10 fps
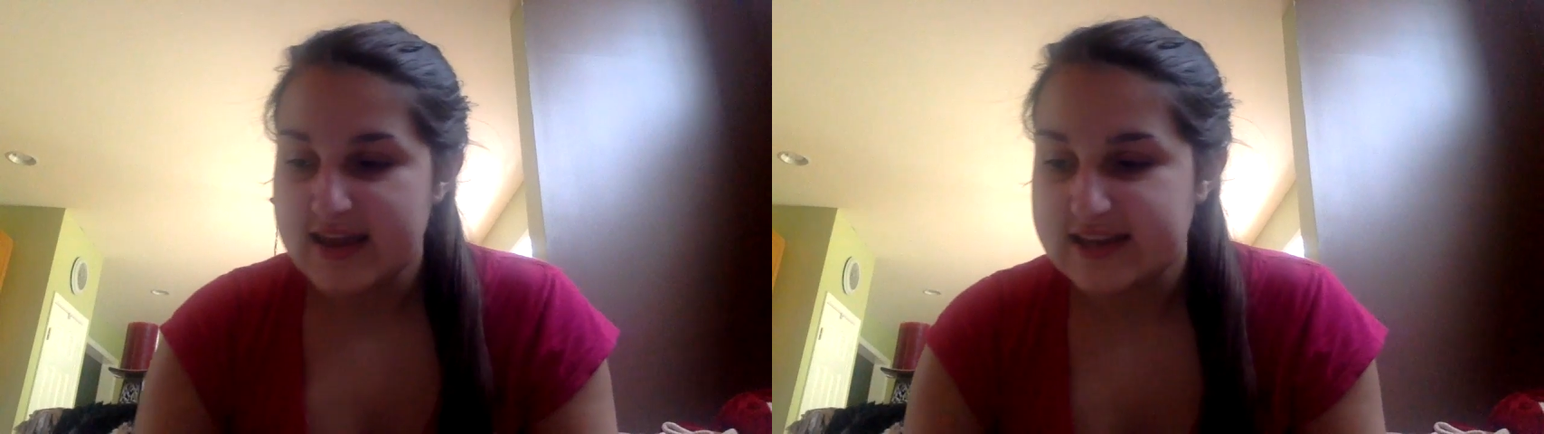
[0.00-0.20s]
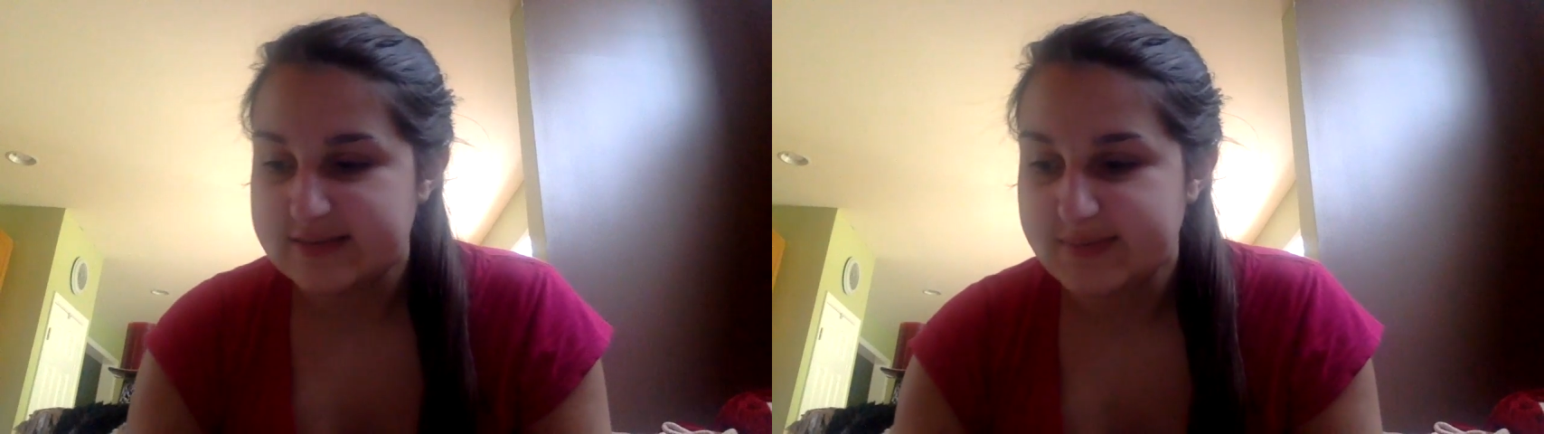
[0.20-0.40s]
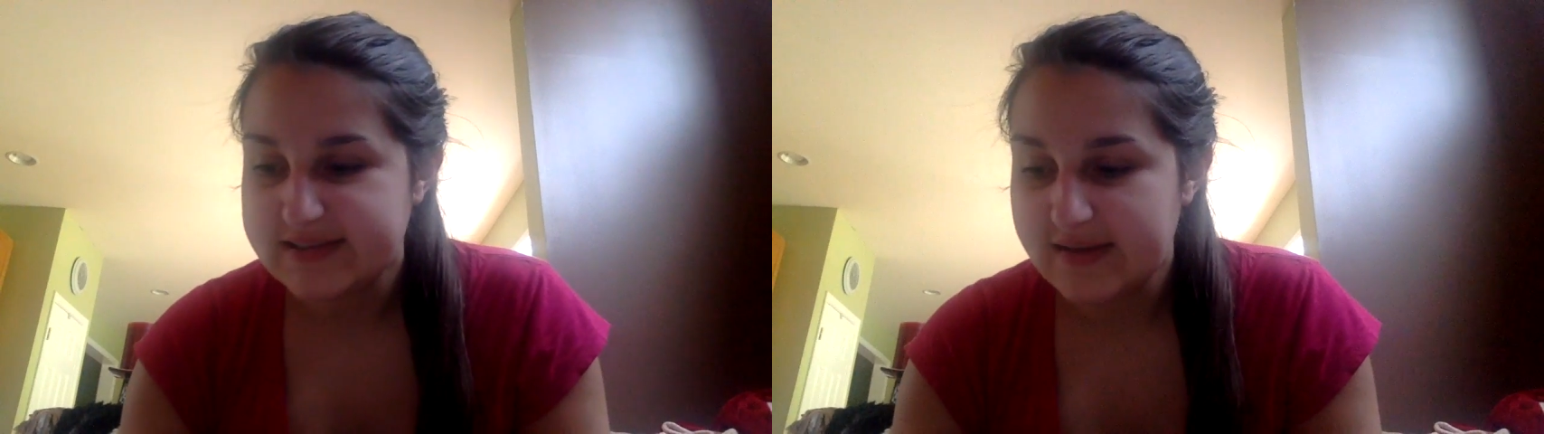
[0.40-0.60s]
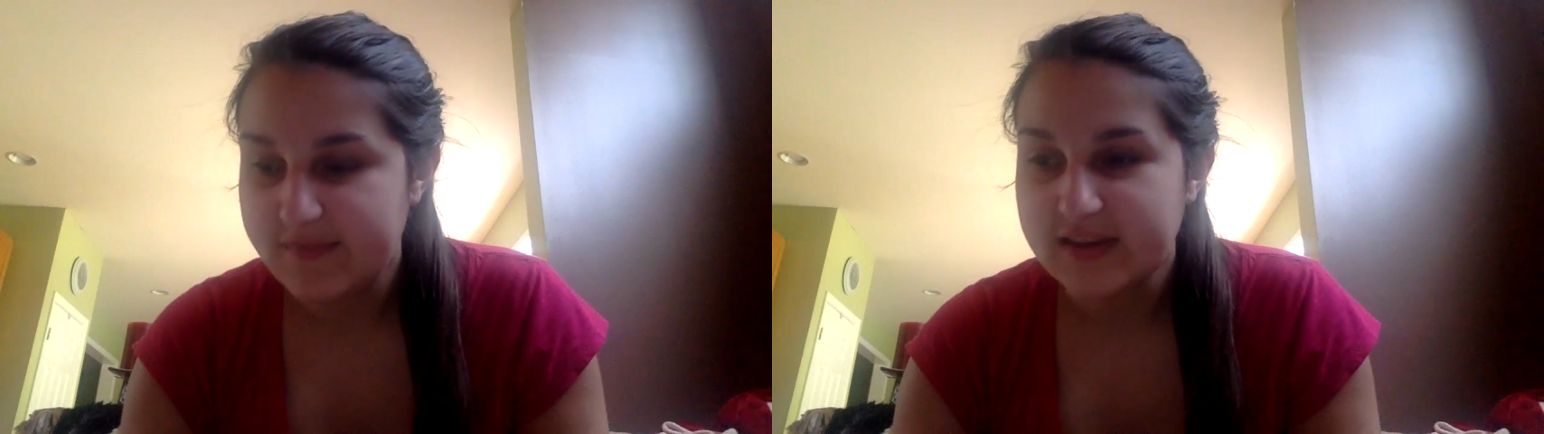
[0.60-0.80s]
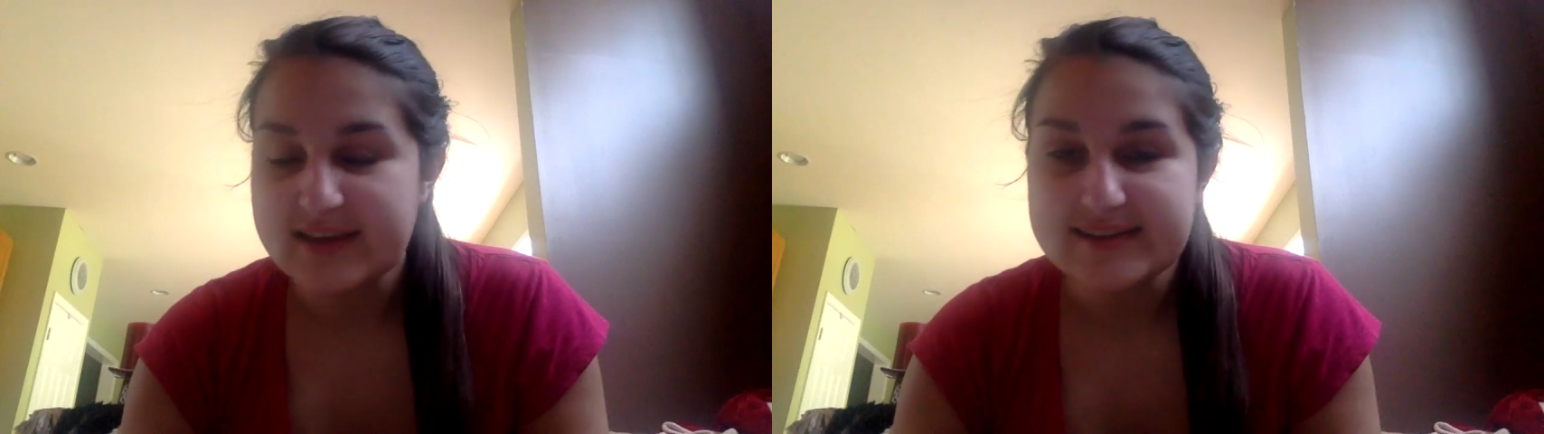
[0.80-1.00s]
it
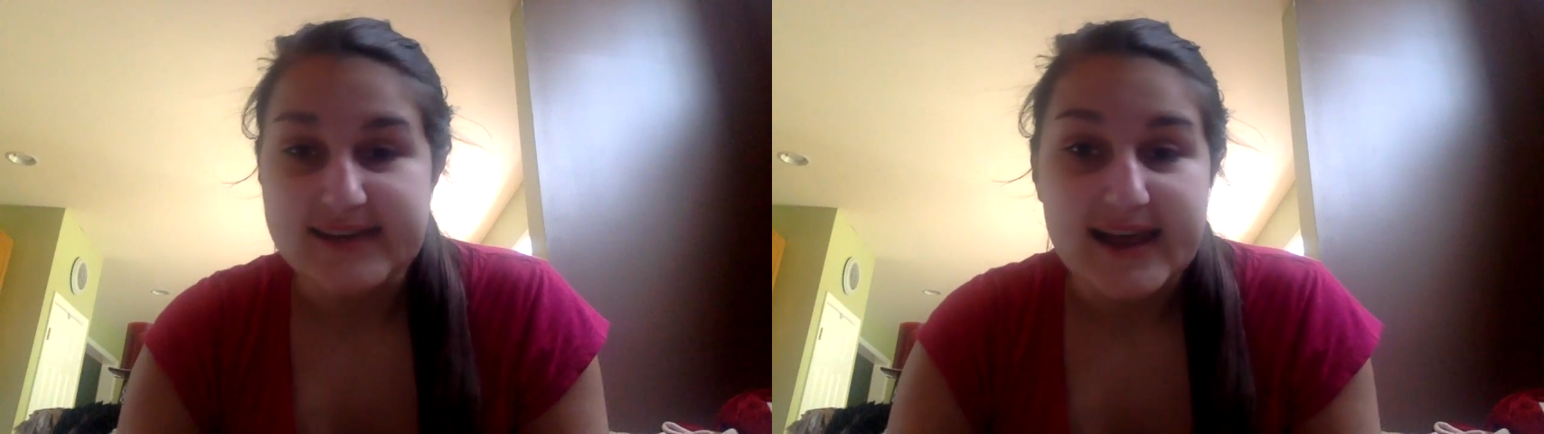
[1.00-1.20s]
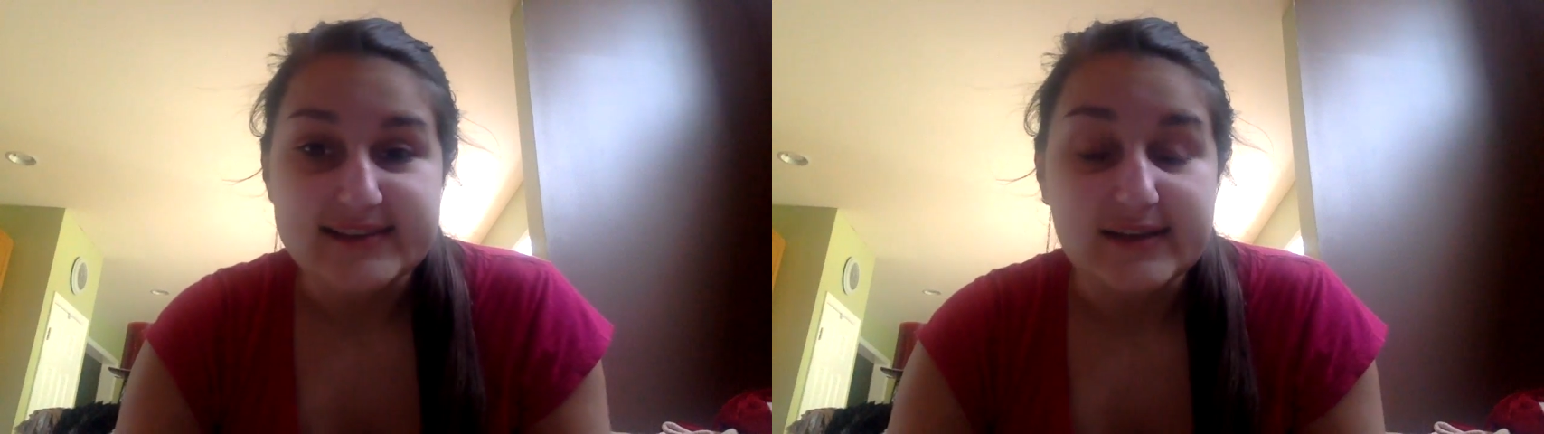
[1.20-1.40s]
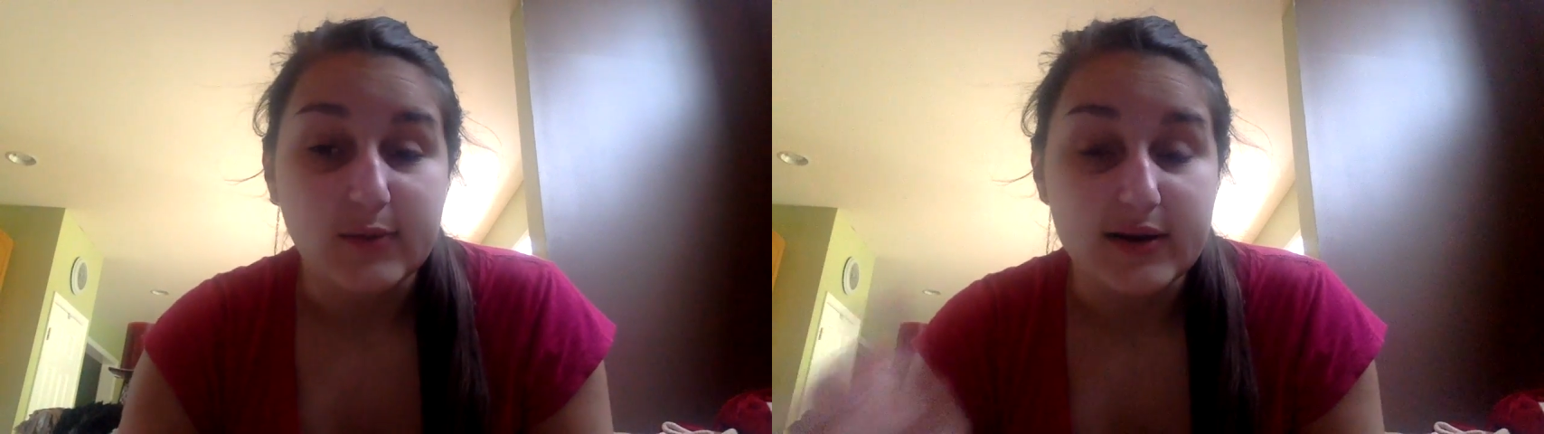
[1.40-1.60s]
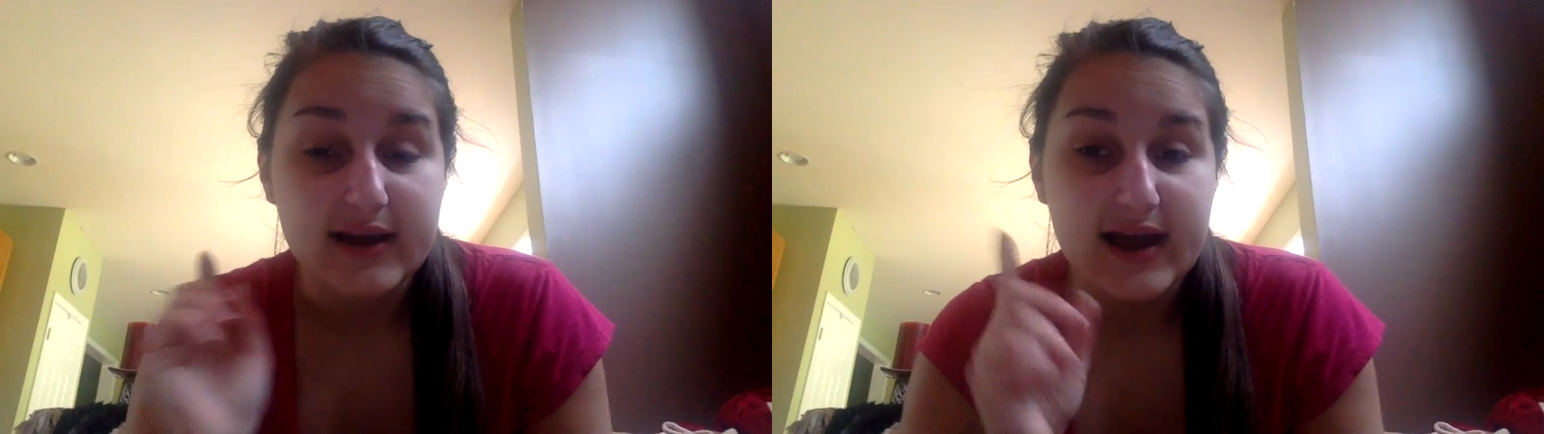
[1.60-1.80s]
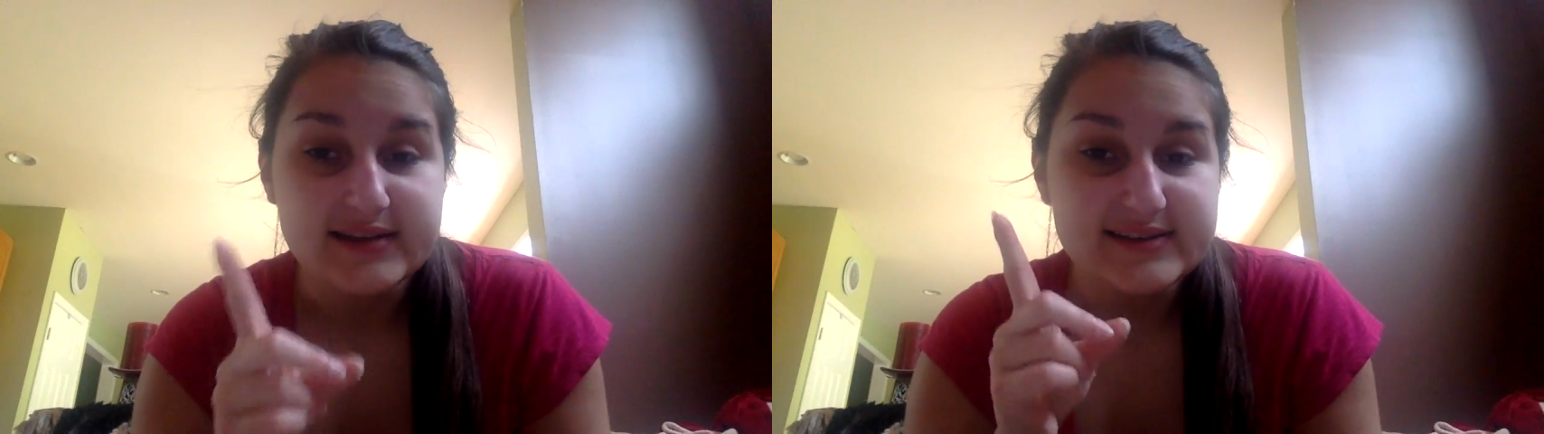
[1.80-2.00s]
specifically says that you are not